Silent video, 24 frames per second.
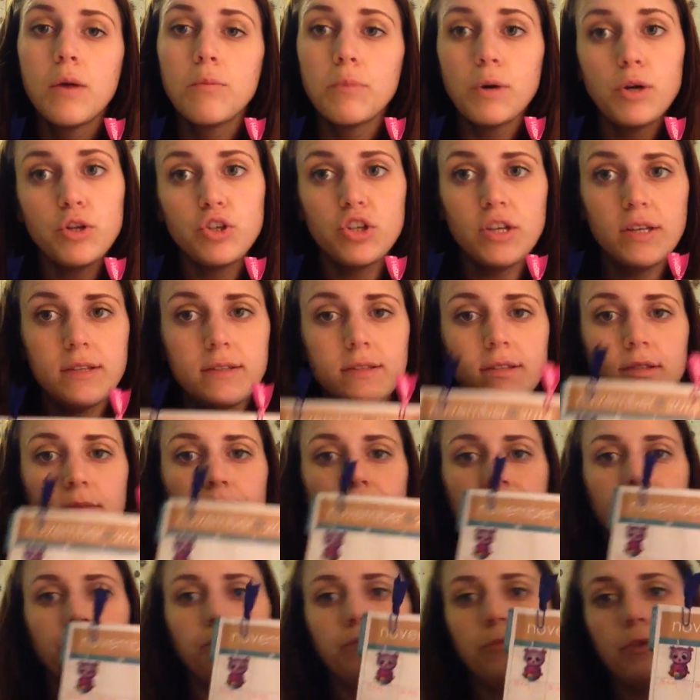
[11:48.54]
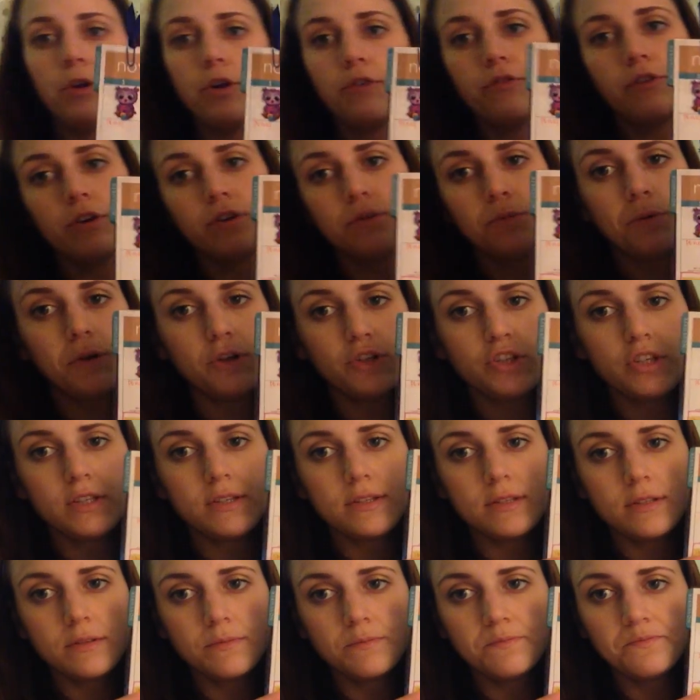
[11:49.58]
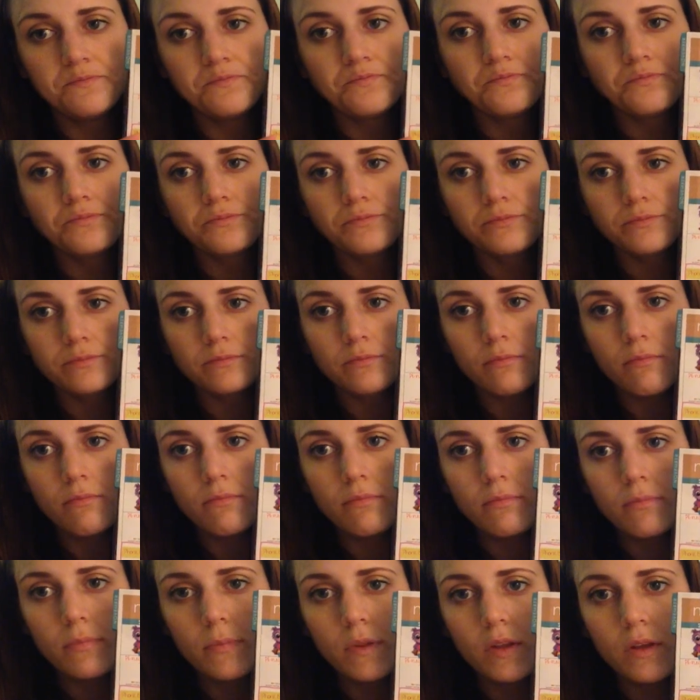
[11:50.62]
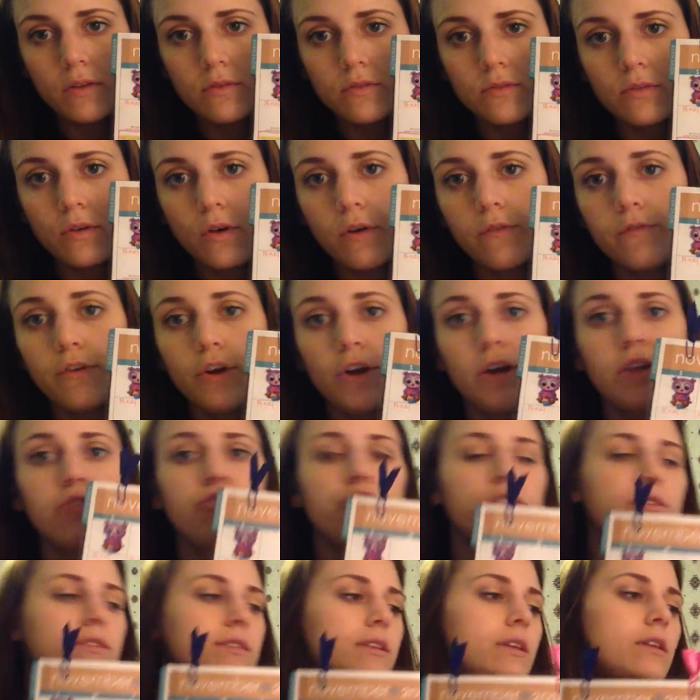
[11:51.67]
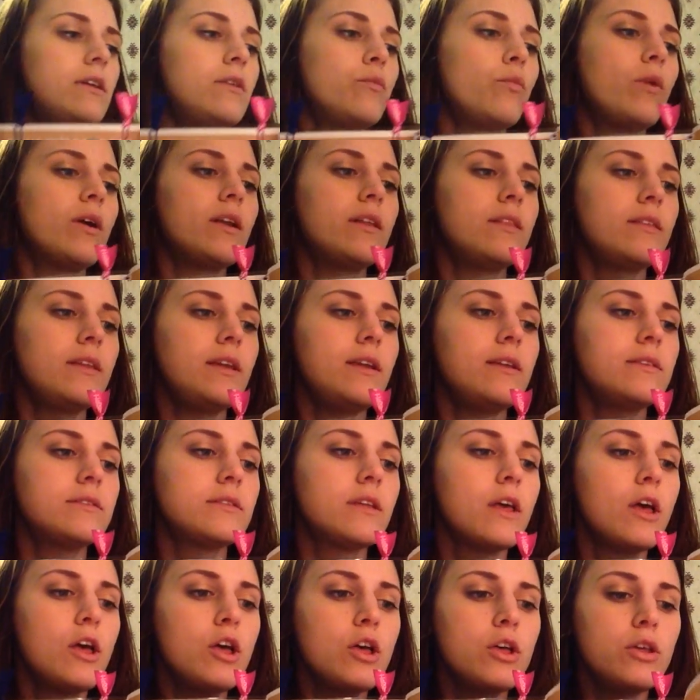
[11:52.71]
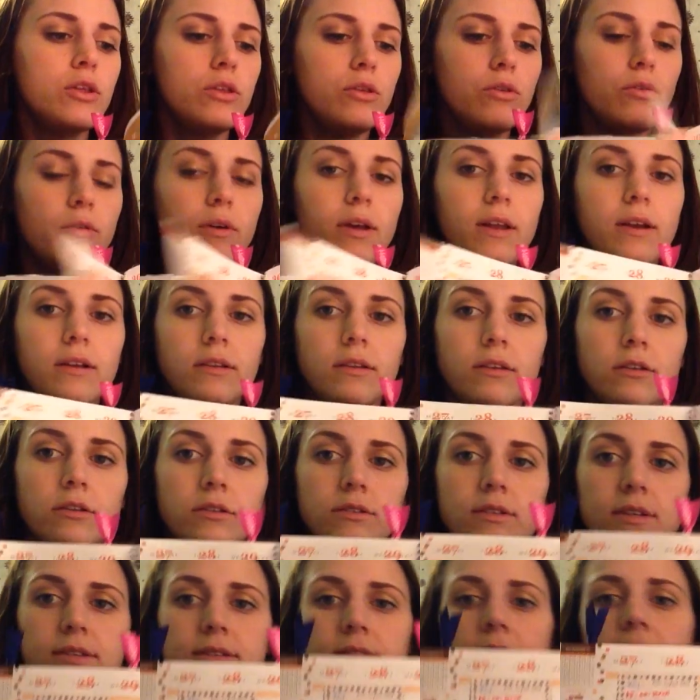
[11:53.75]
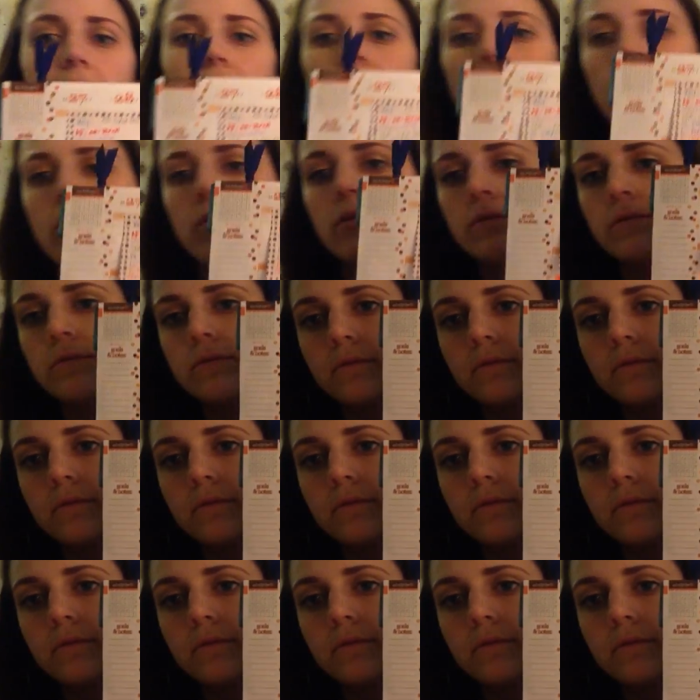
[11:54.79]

purchase, your first purchase. So if you're interested in one of these, you'll get a little discount.